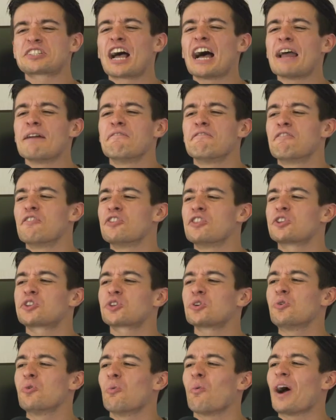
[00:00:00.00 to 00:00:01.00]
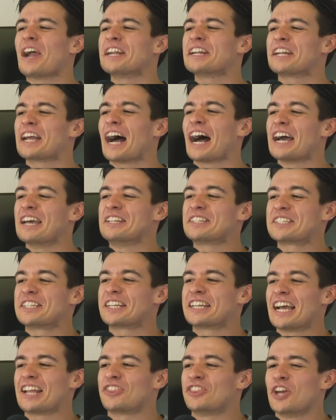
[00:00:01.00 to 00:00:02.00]
It's time for the two white guys
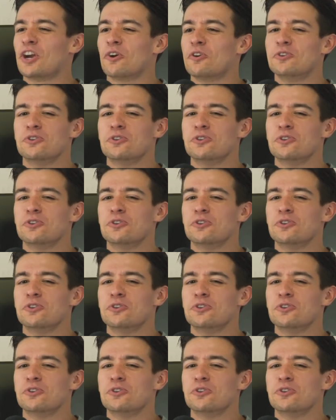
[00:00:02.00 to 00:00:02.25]
to get their